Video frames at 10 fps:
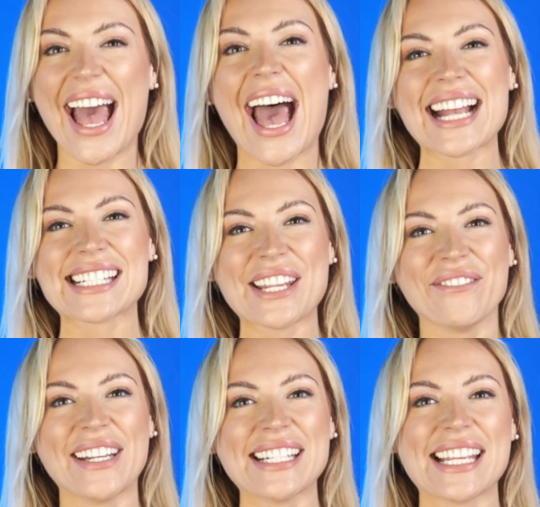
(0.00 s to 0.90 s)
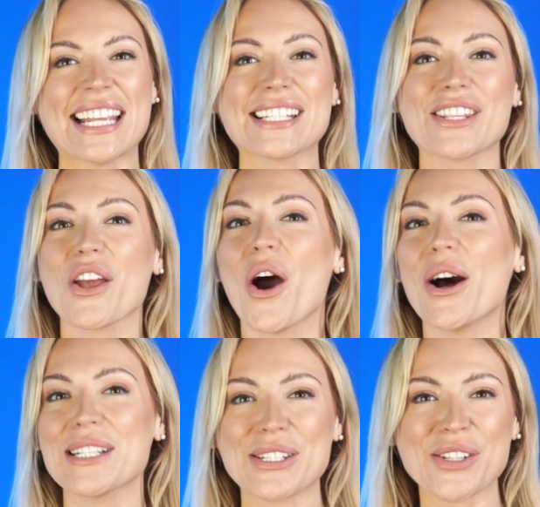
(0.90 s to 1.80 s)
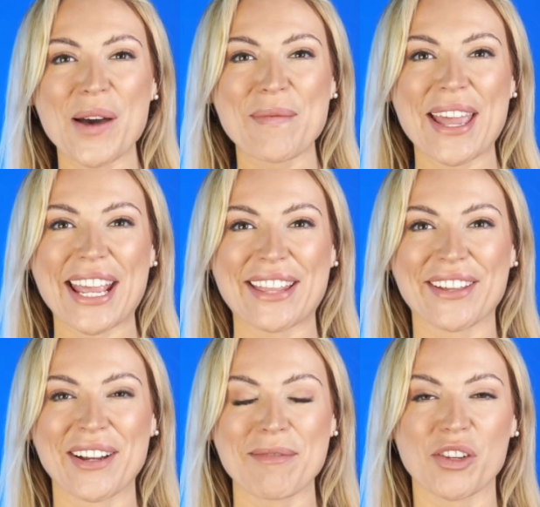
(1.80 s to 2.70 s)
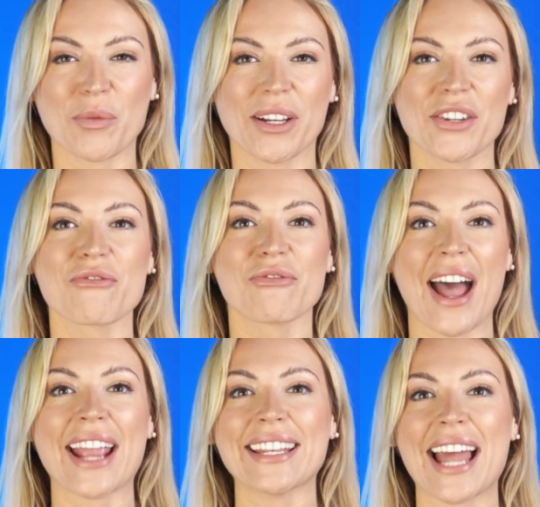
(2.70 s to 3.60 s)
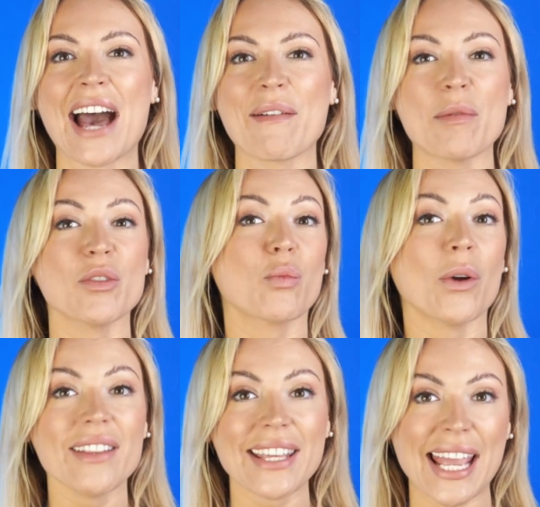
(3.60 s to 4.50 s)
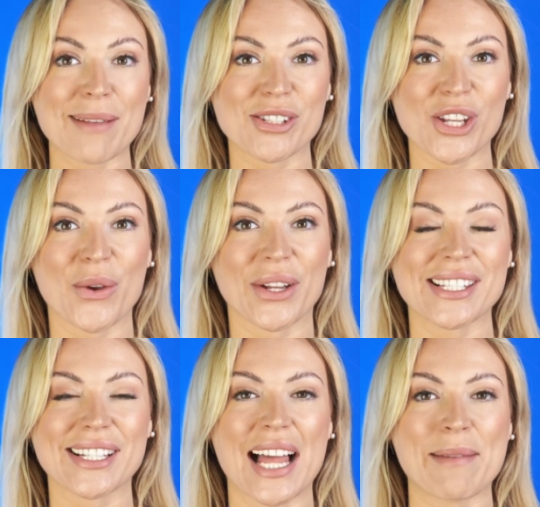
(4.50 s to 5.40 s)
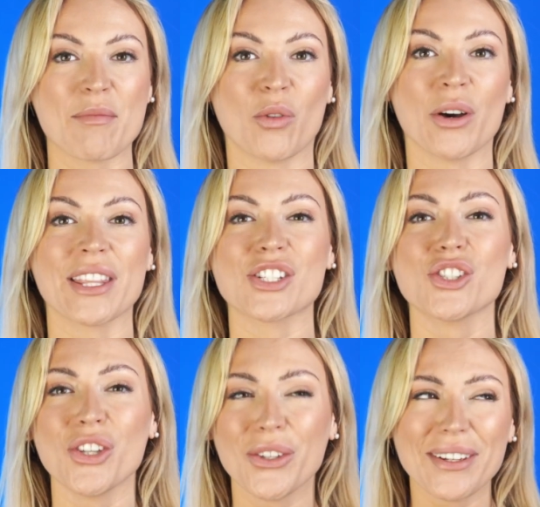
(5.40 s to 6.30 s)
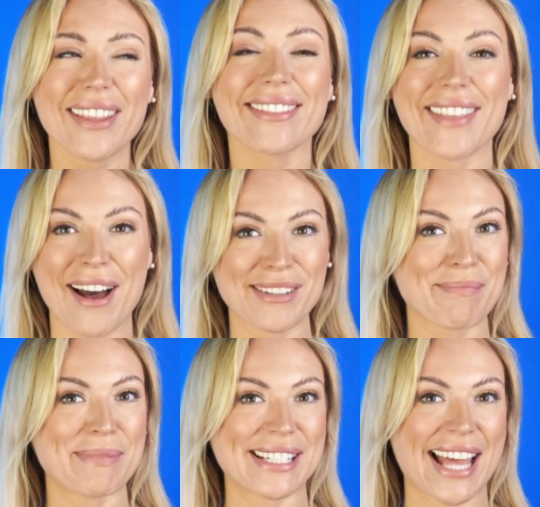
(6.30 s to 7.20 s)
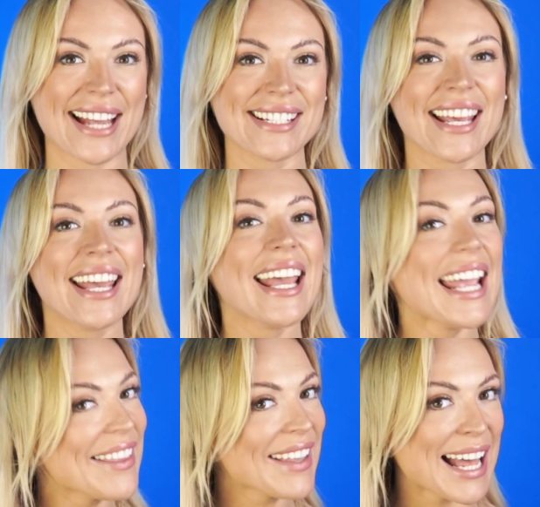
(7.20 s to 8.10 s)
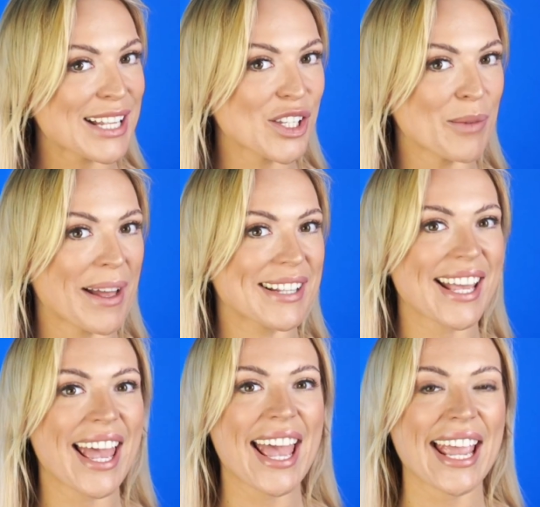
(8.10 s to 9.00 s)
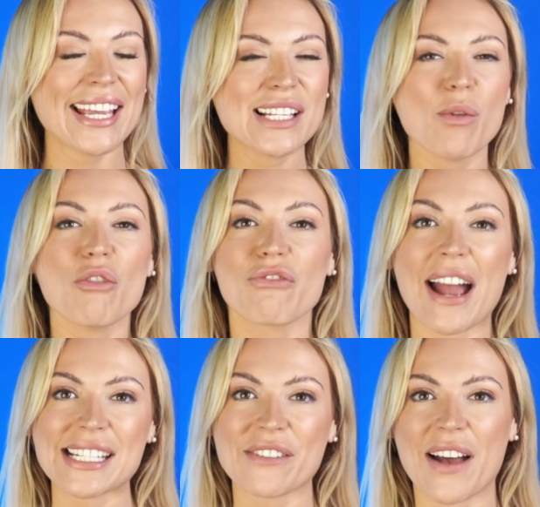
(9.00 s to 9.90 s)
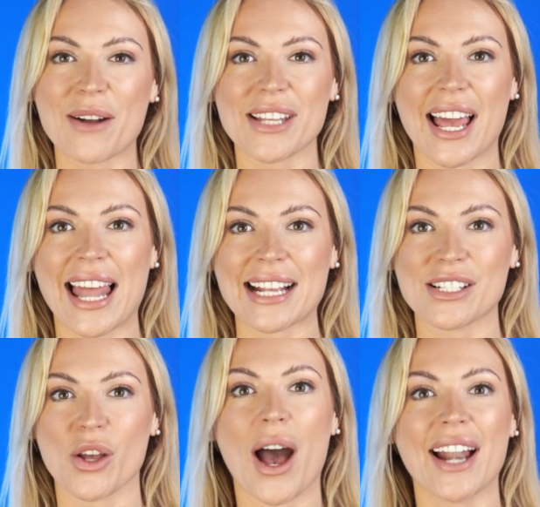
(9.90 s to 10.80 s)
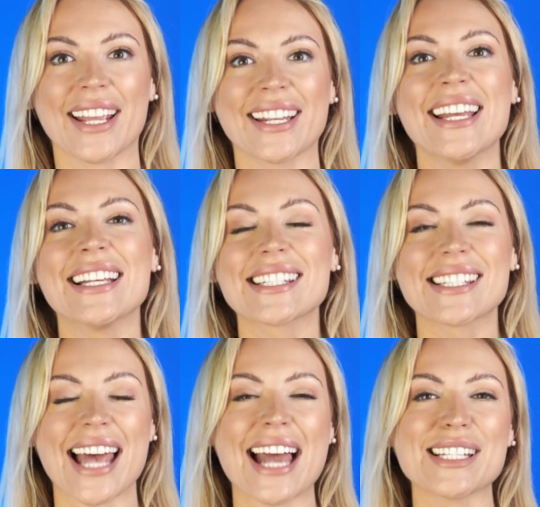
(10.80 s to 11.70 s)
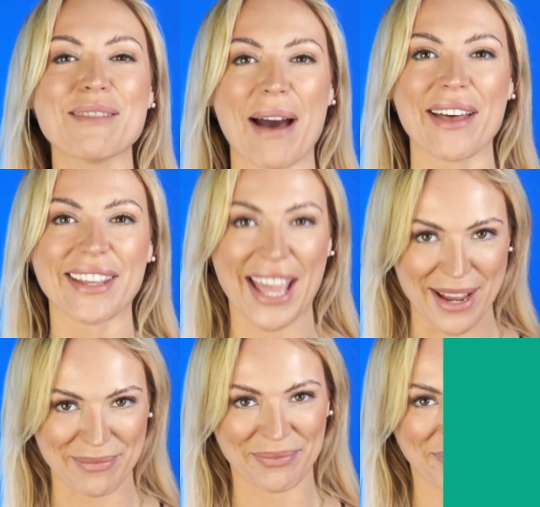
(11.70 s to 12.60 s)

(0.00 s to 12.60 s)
Axie Infinity is the hottest topic in the crypto world right now, and with one of the game's tokens climbing more than 2,000% in the last two months, here's what Reddit founder Alexis Ohanian said about the game.